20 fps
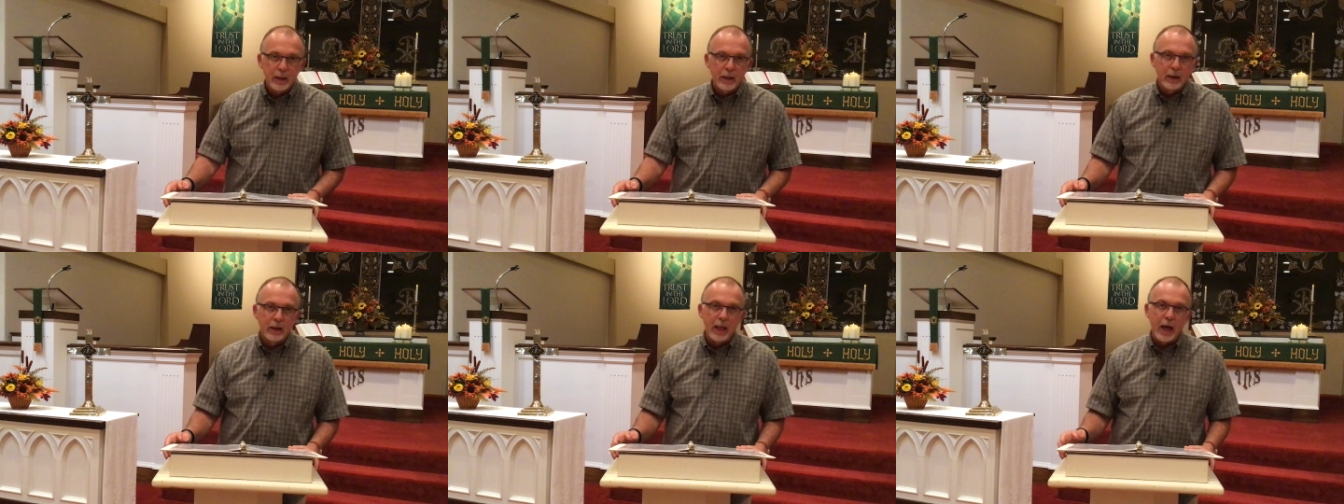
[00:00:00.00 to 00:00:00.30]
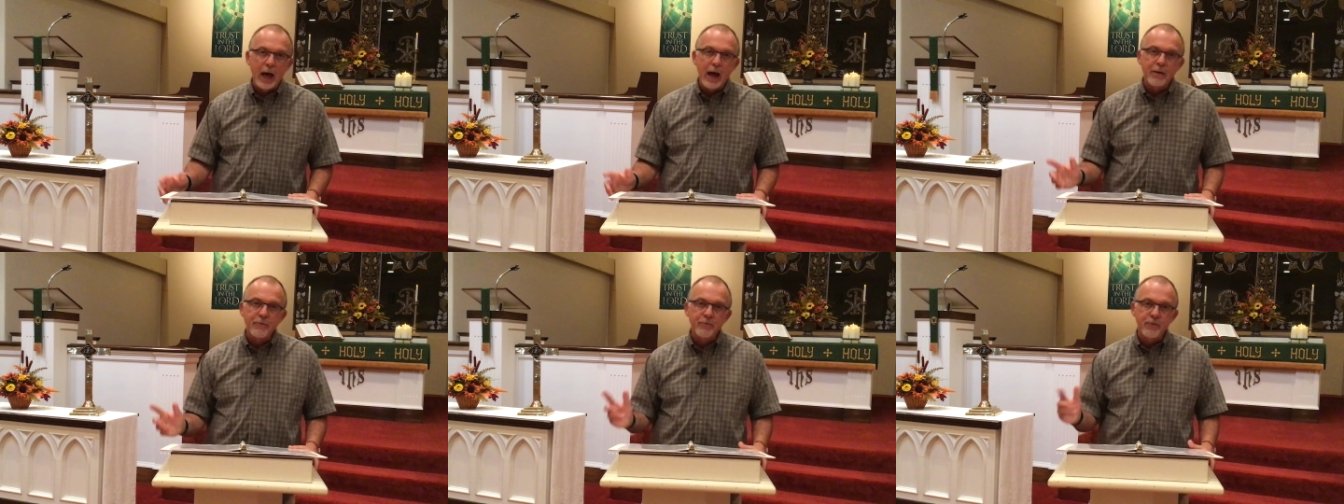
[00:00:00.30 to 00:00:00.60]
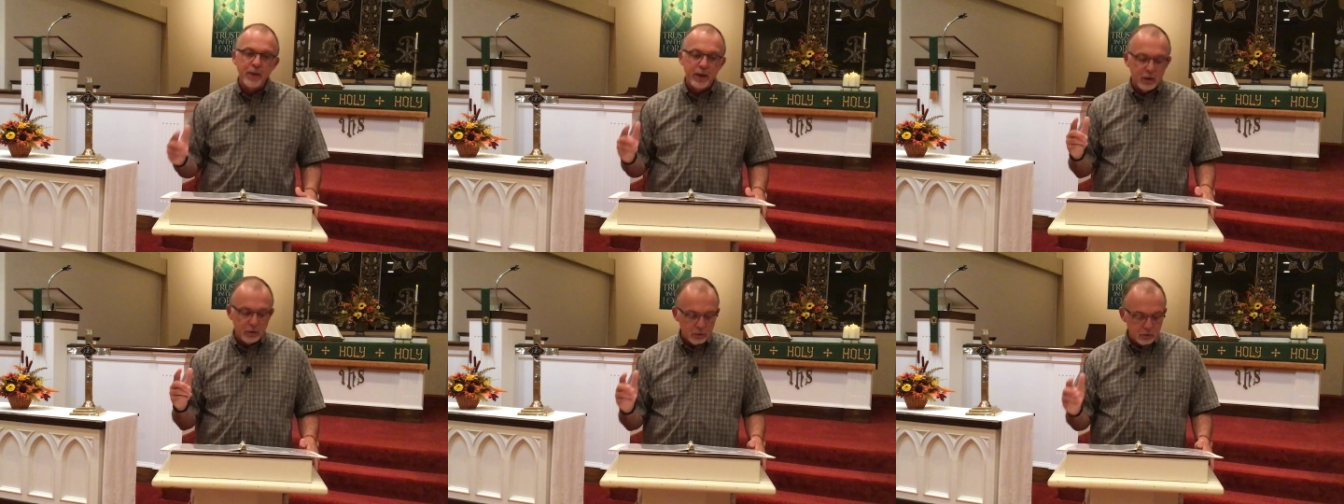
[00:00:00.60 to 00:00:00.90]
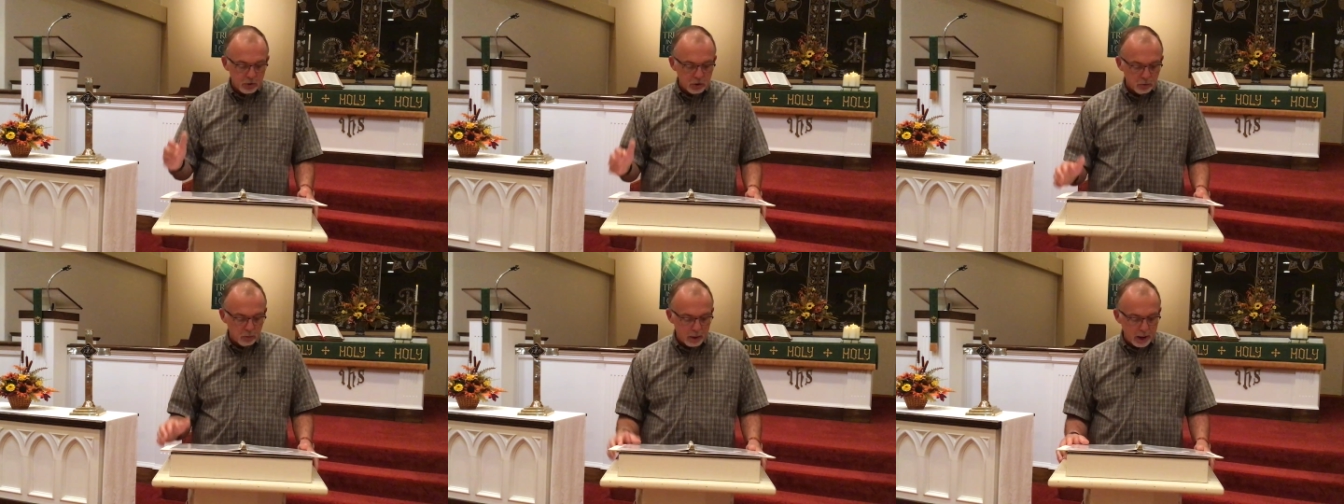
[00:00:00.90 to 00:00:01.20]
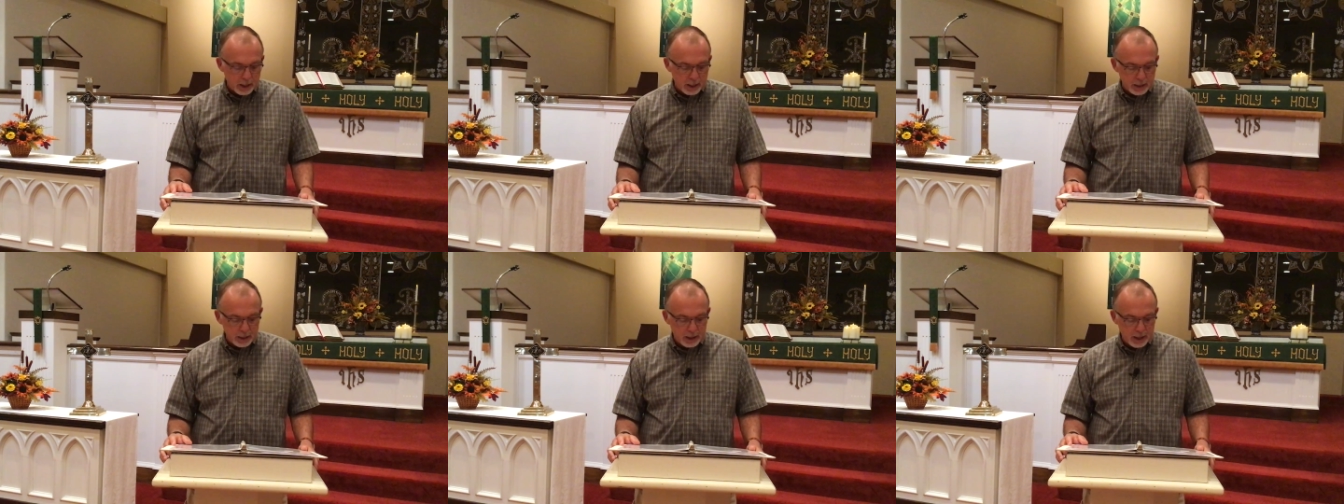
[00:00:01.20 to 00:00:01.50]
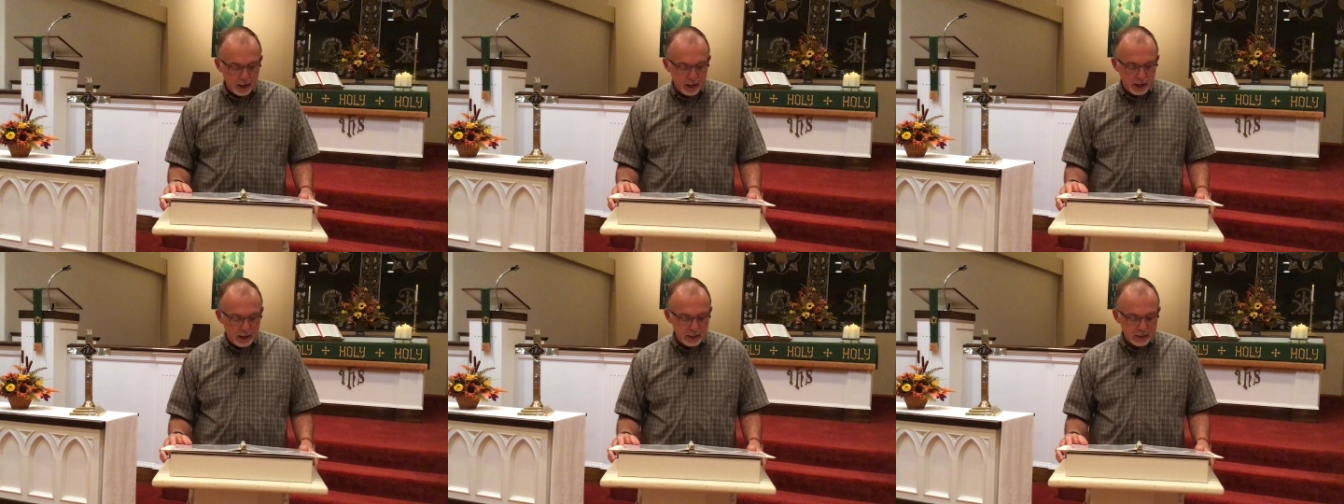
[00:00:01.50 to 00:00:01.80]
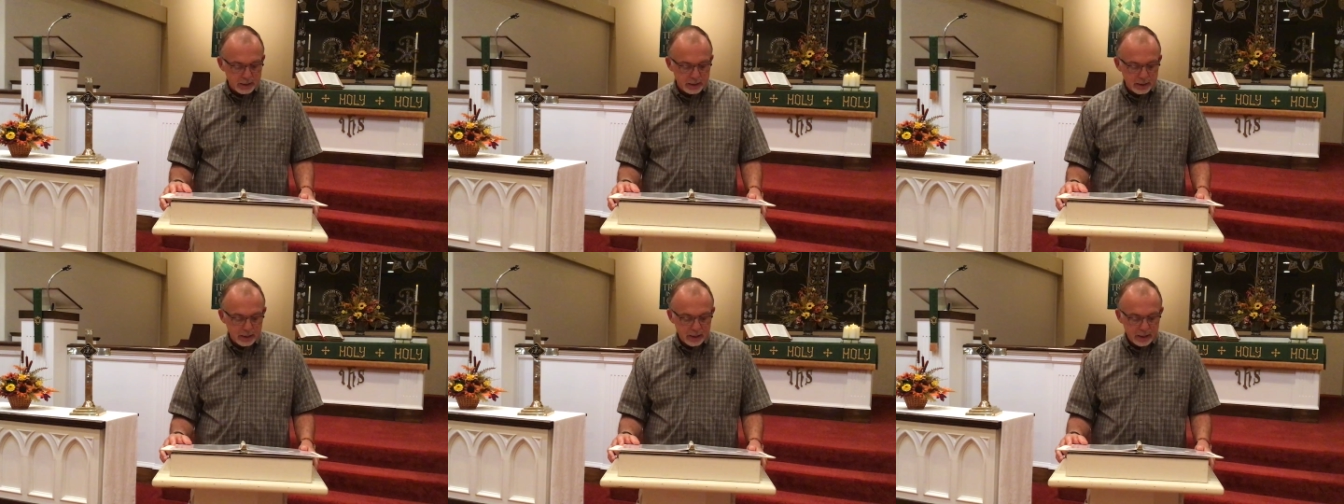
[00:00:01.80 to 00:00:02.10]
Lot failed to
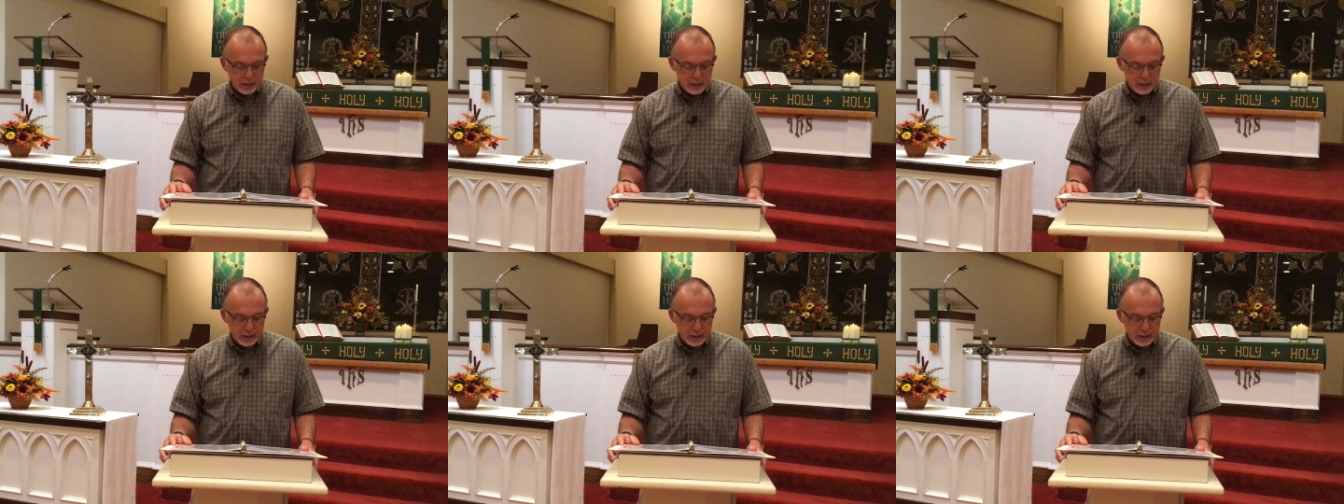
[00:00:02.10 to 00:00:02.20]
recognize